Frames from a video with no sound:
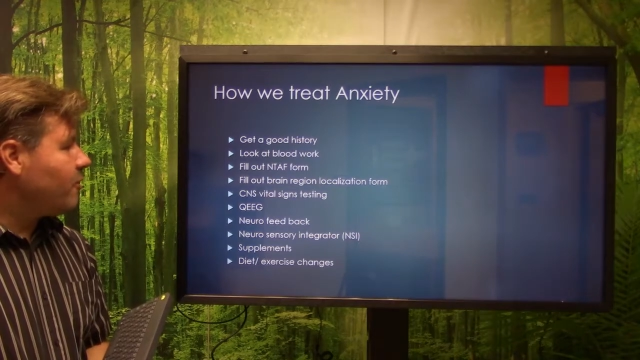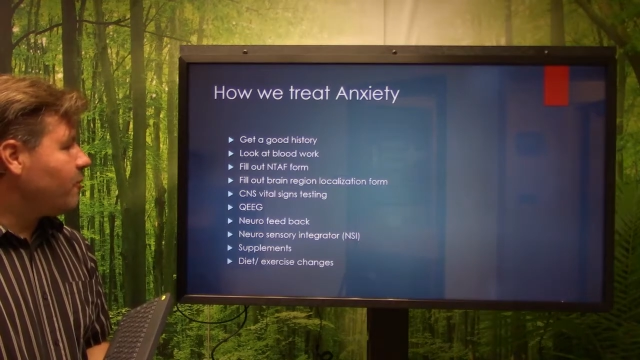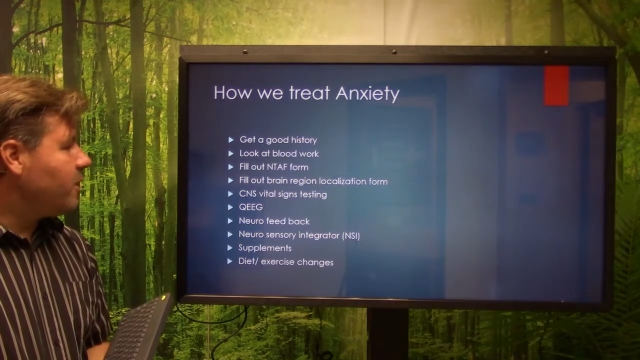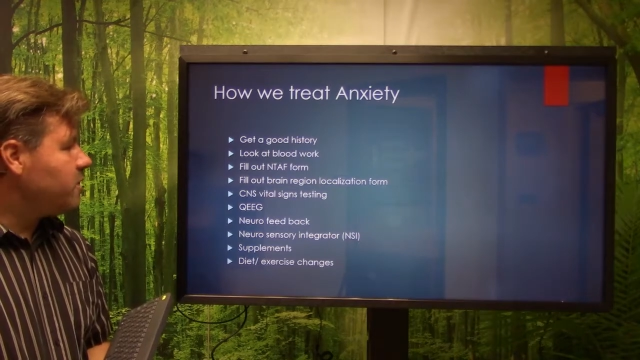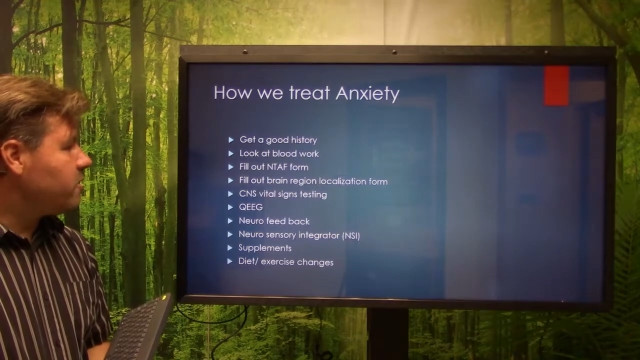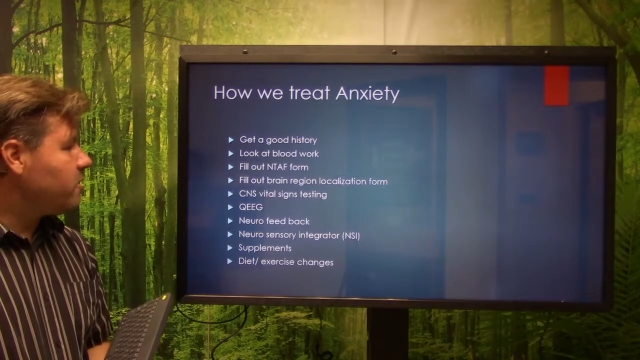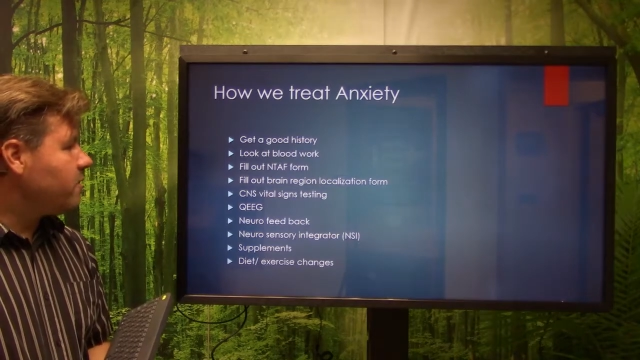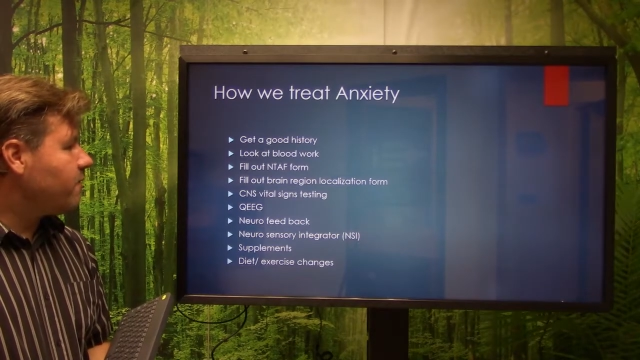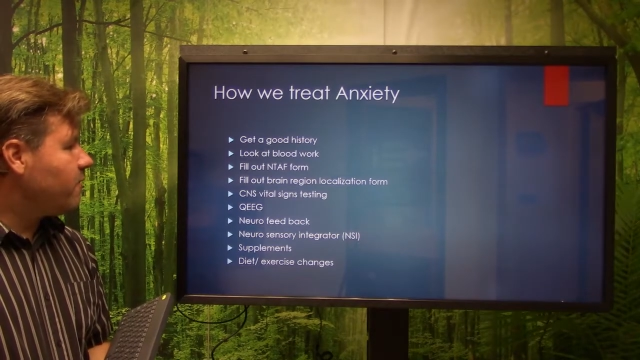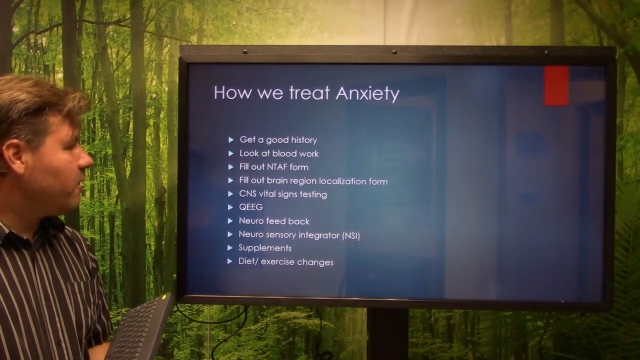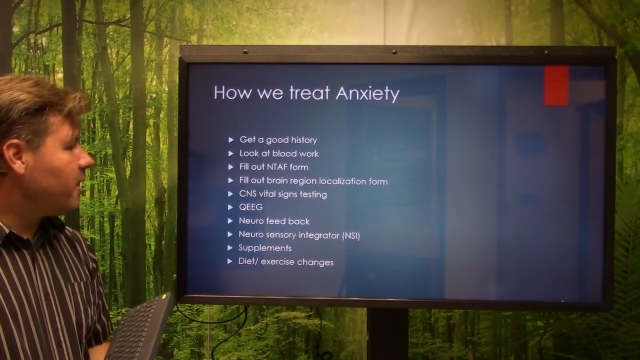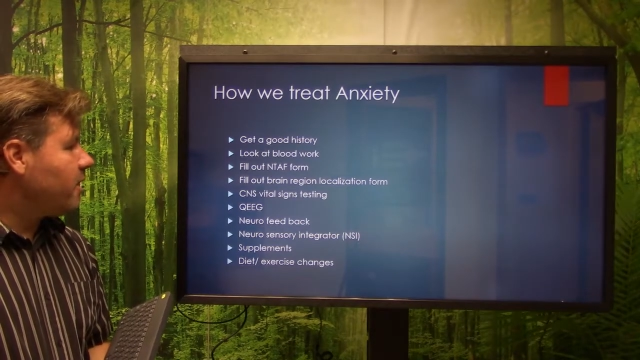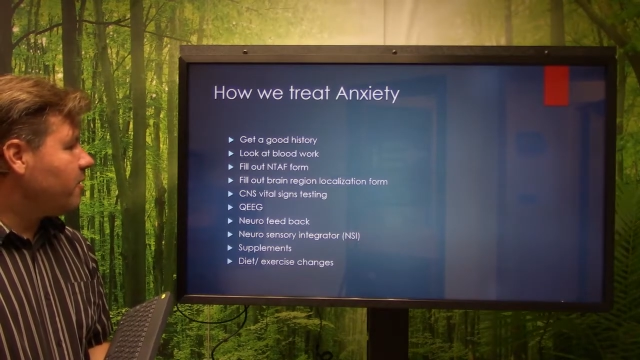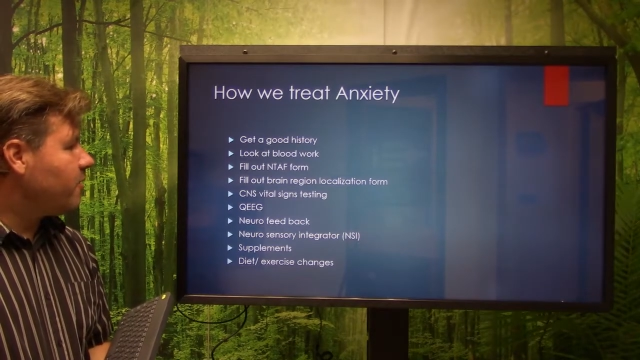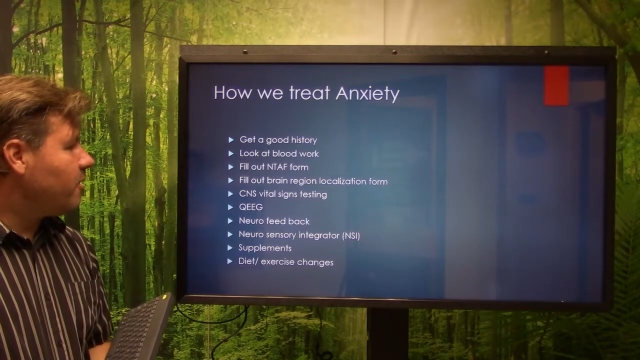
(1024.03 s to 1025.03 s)
patients fill
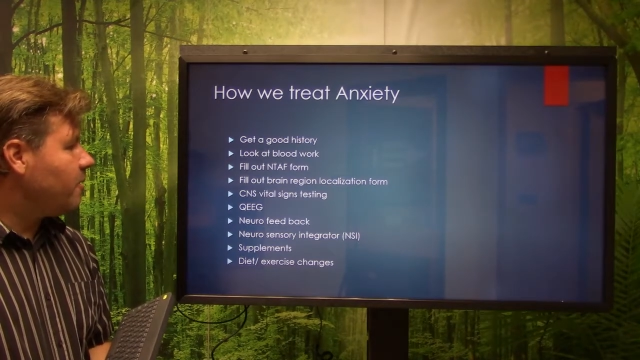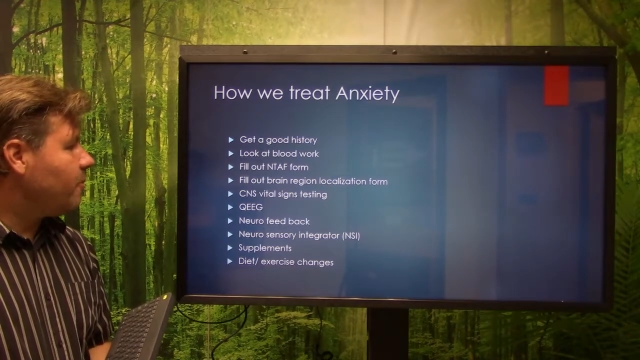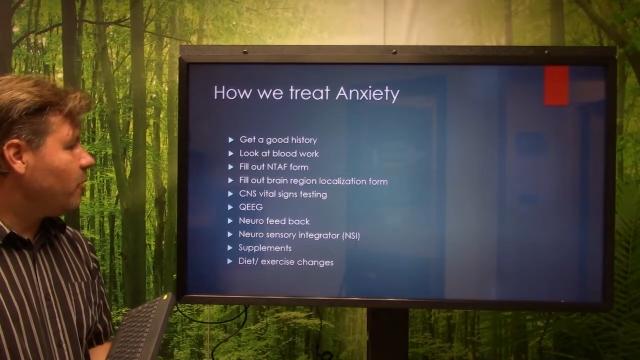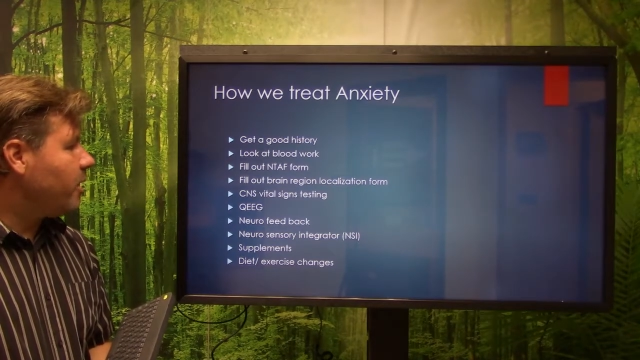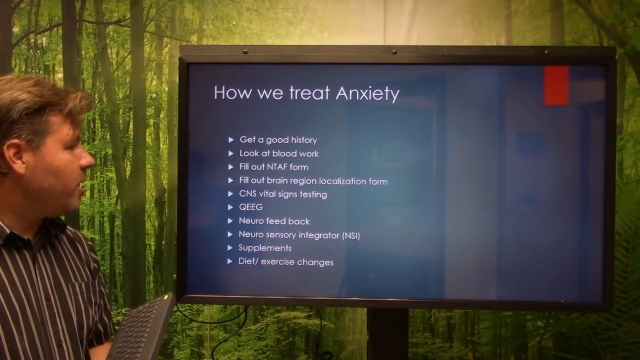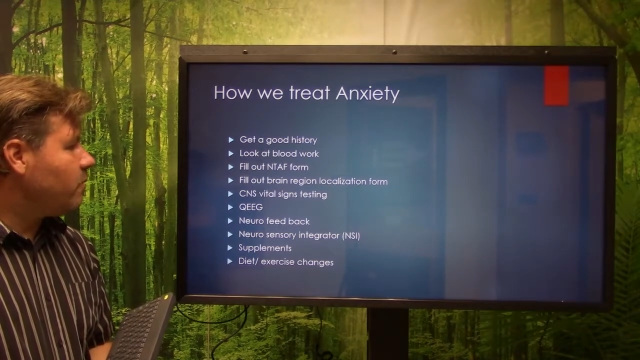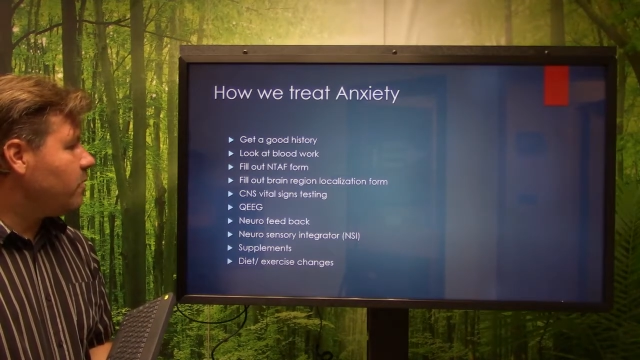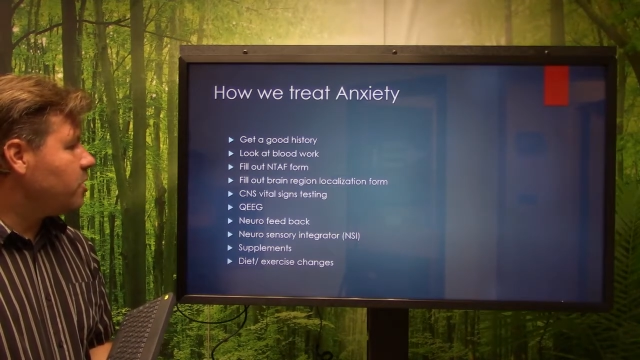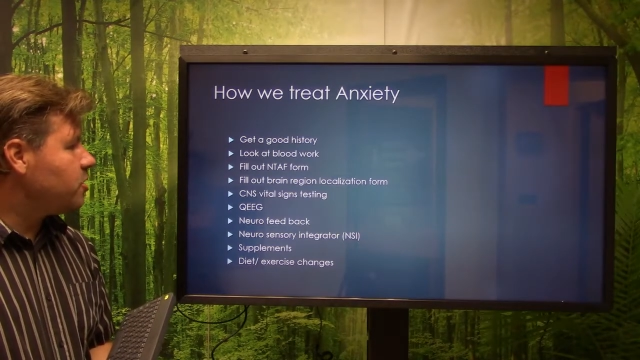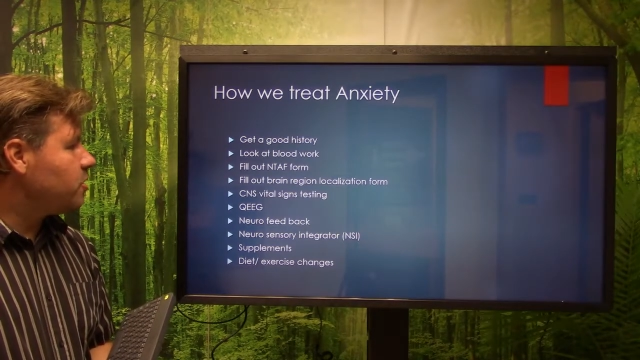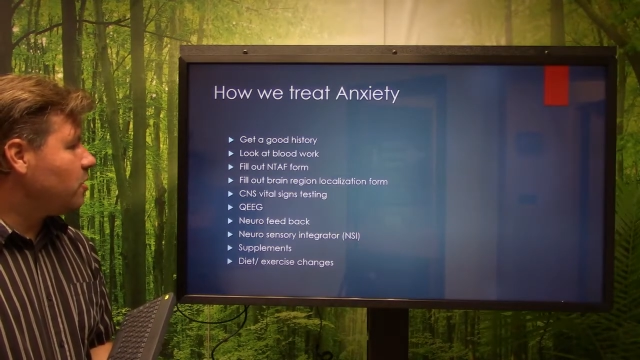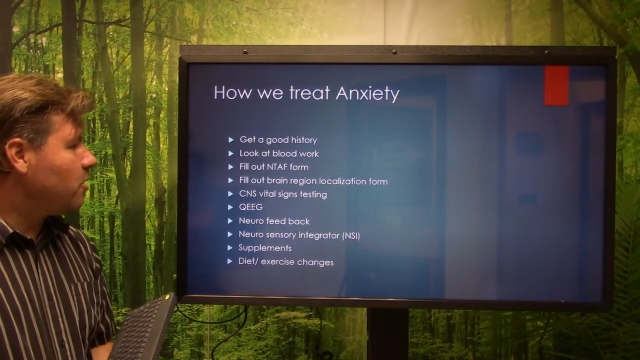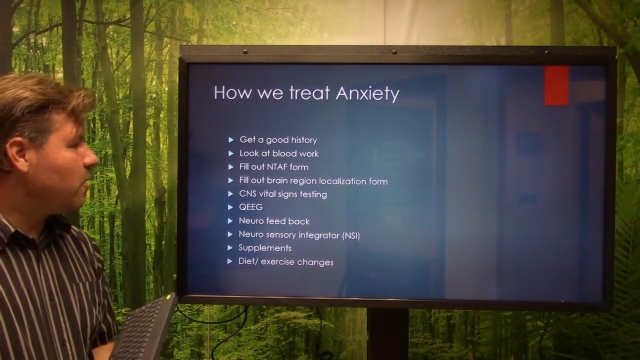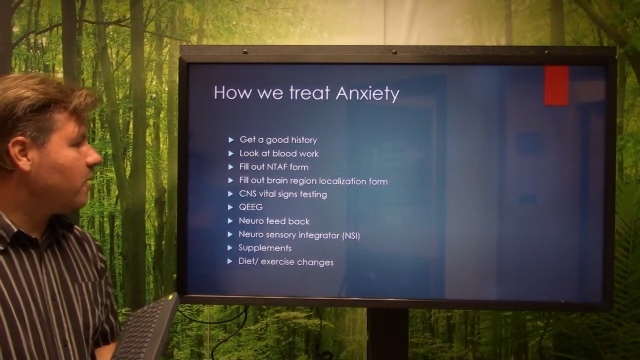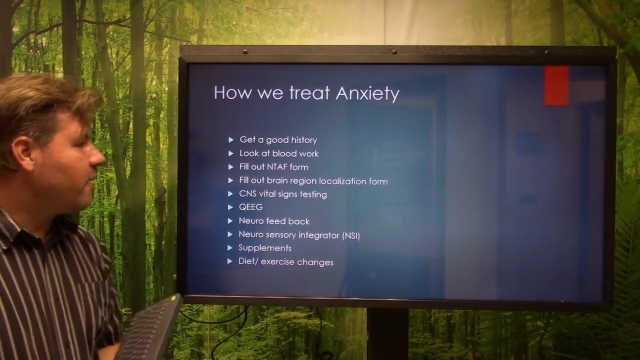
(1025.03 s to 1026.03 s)
out the brain region
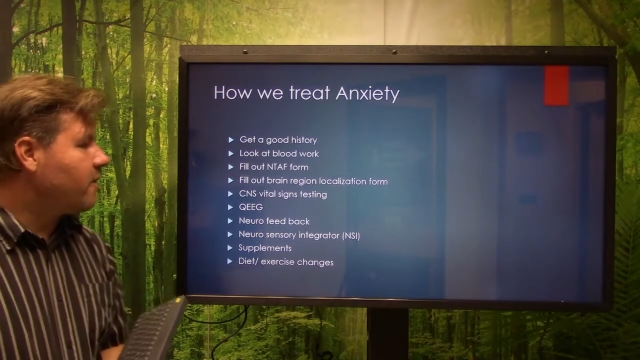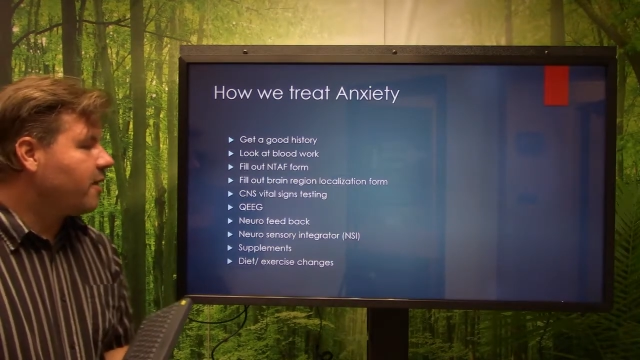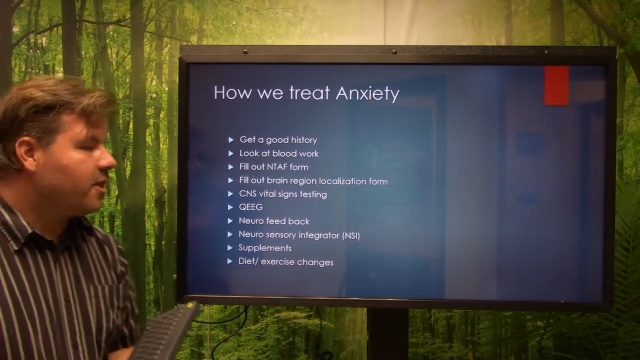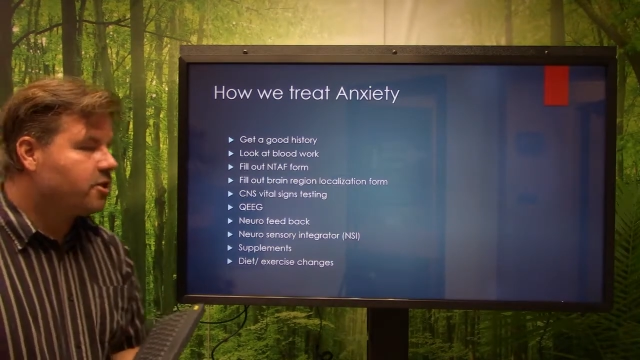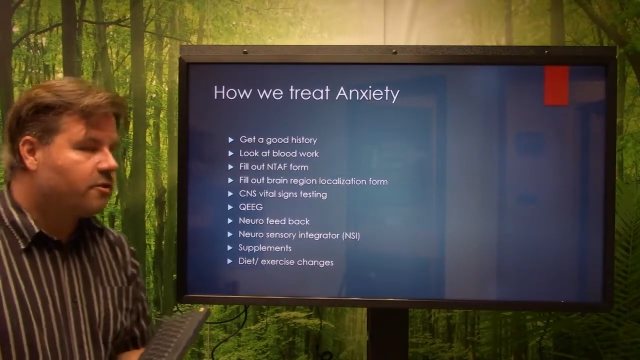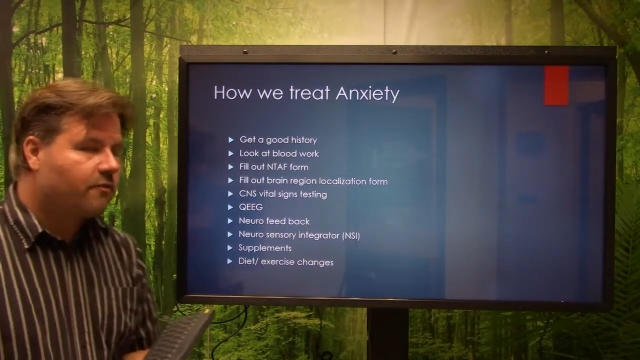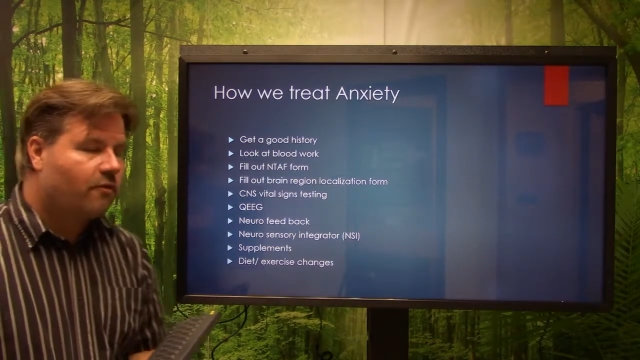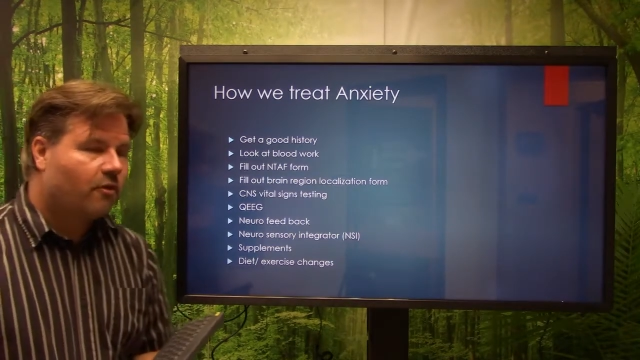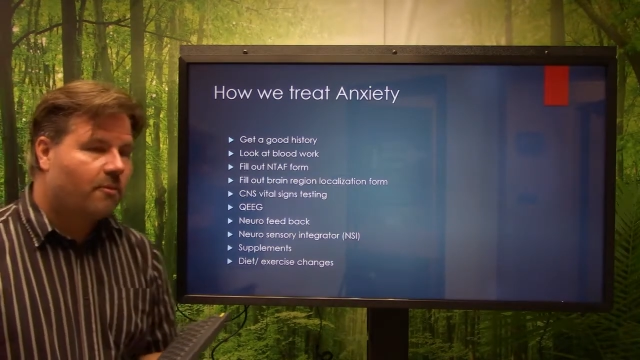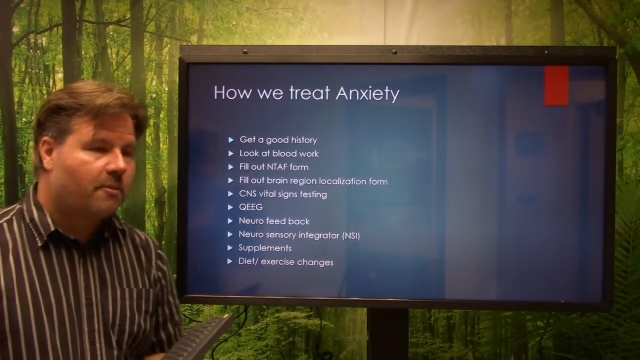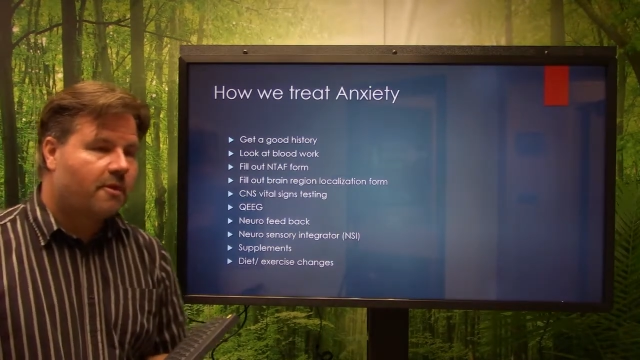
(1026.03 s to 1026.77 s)
localization form.